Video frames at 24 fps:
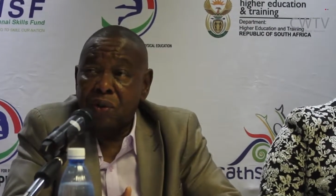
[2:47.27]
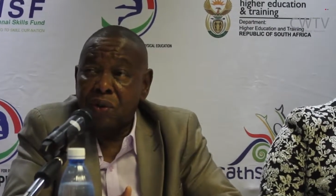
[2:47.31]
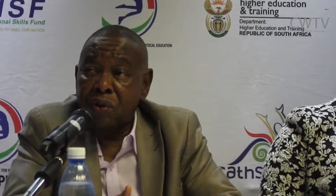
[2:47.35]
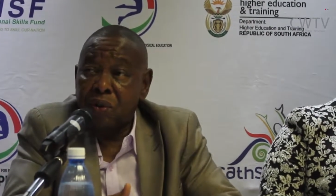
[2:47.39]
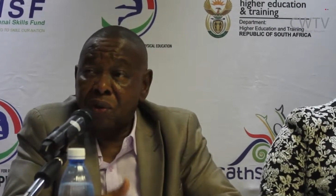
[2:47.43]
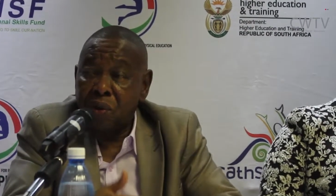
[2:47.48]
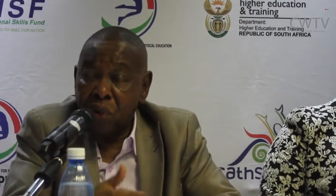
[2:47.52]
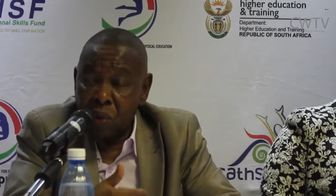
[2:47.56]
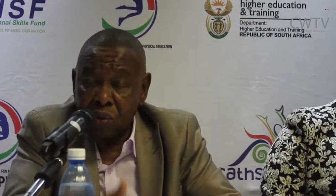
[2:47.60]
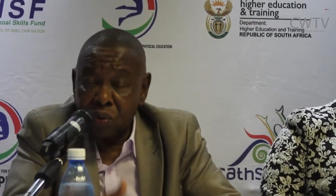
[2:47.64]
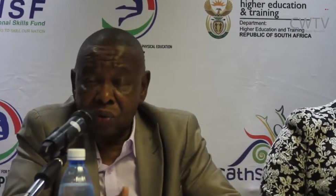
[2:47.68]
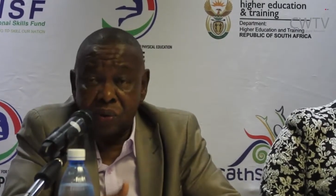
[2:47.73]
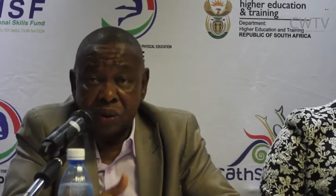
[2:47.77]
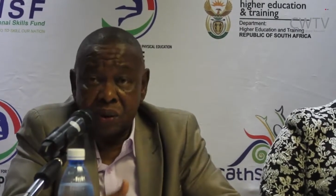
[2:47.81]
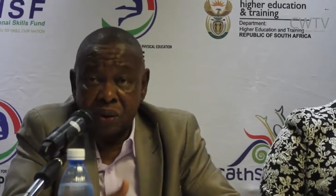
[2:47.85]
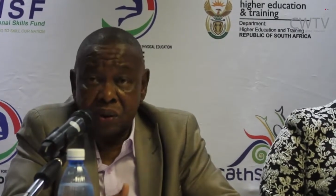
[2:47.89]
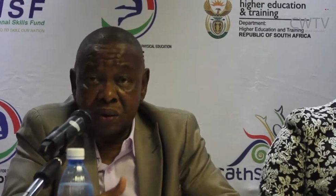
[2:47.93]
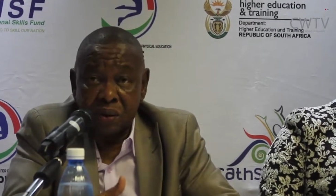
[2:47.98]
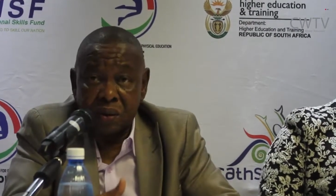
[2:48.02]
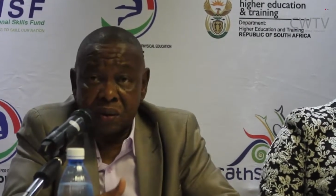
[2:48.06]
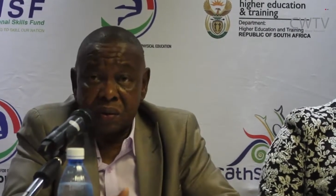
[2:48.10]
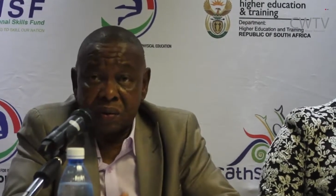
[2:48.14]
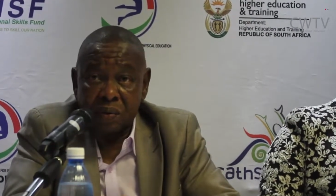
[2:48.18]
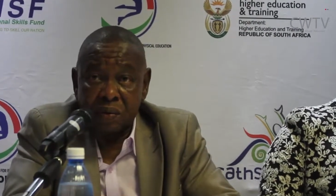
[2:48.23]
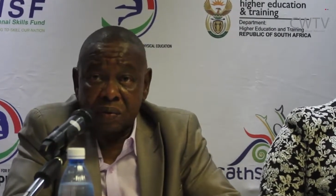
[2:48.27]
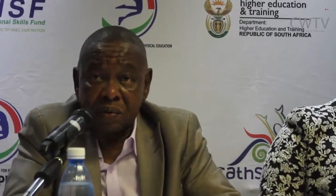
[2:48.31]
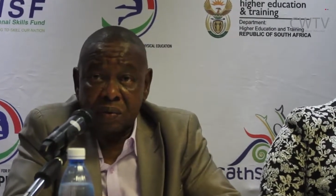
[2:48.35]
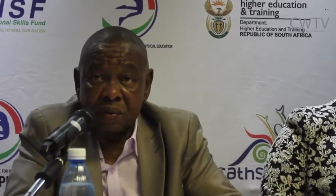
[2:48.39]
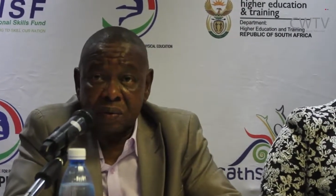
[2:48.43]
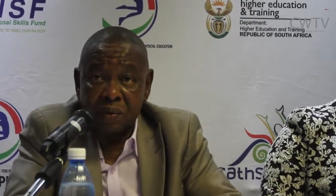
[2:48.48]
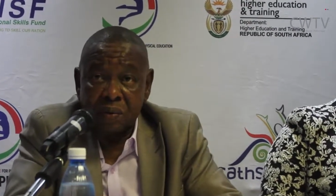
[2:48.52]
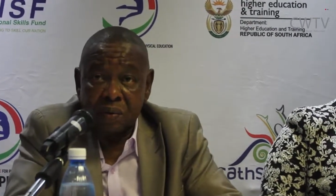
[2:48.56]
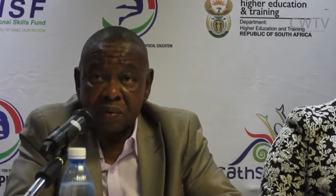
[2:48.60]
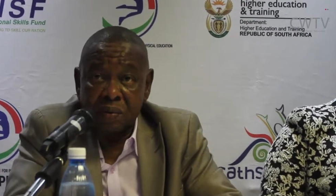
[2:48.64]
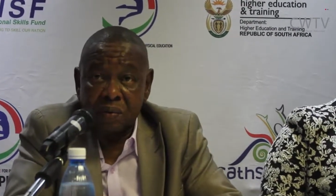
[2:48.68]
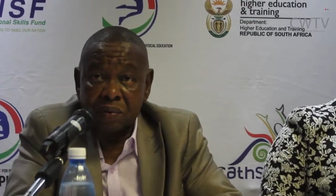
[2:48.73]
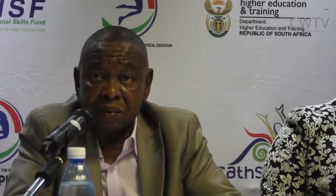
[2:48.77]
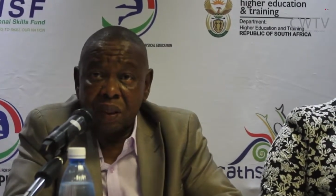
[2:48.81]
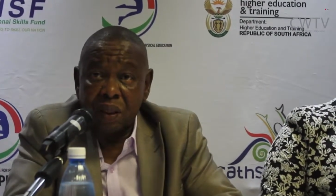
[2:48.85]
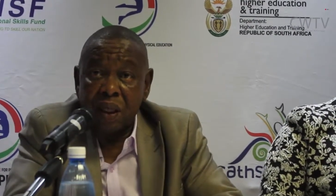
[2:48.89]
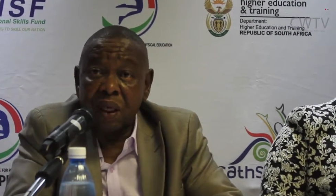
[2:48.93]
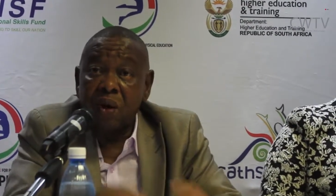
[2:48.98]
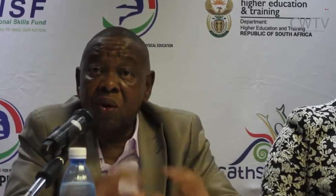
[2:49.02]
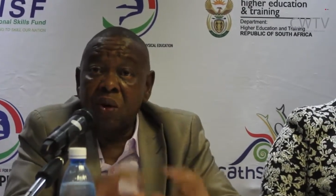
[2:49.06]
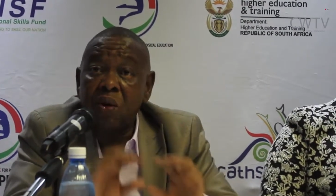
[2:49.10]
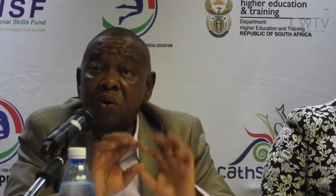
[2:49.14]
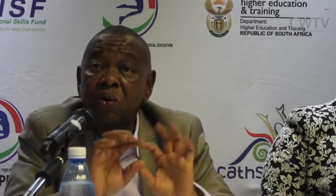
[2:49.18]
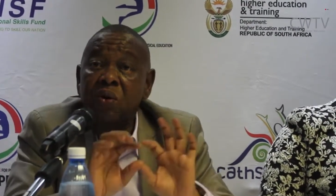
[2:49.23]
coaches, a
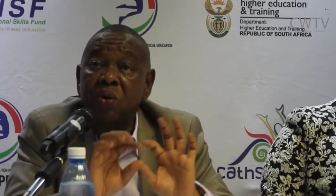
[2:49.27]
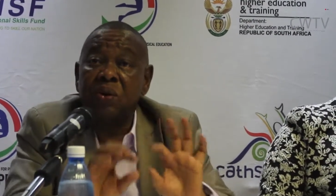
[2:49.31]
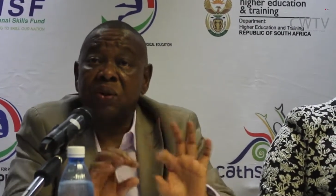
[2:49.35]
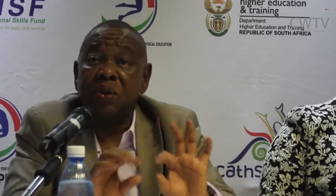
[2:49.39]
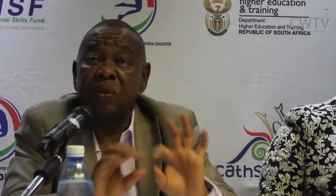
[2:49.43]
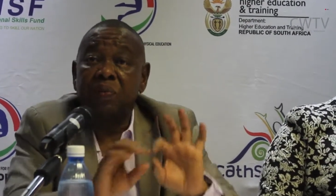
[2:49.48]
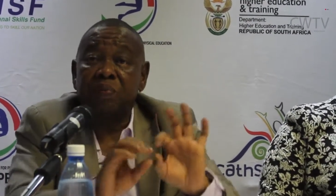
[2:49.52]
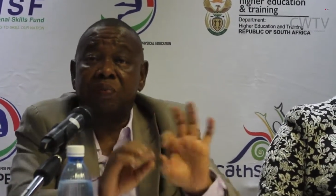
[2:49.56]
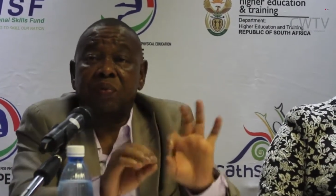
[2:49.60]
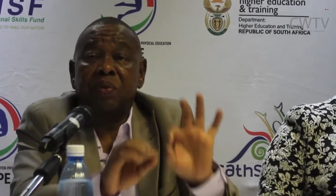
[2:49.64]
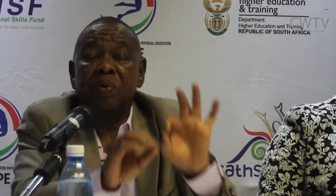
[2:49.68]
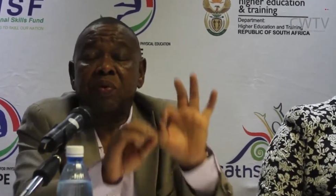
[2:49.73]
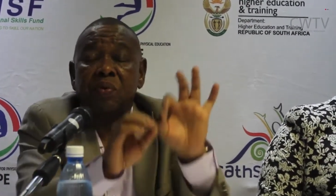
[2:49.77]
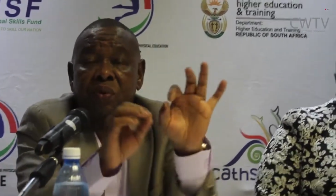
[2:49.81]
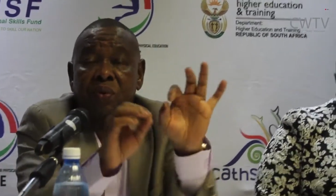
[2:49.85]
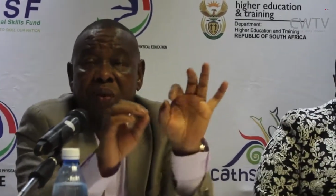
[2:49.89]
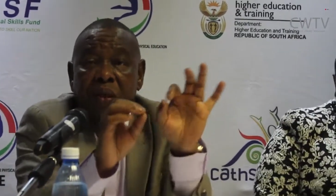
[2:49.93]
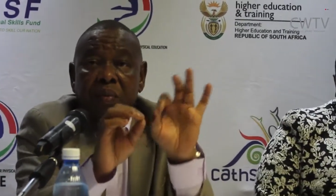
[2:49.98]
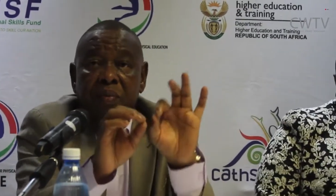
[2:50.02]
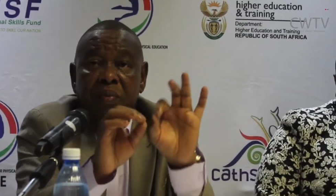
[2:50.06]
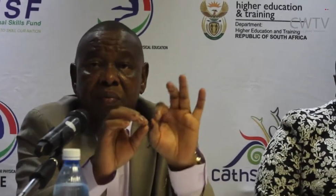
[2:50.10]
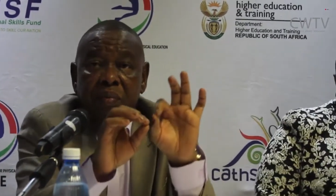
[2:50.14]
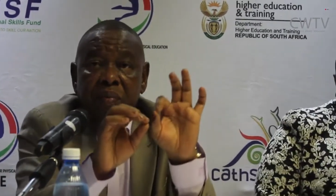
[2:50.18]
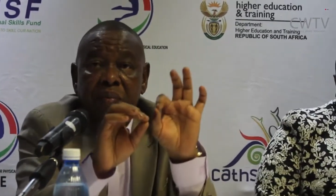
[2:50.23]
course, a program,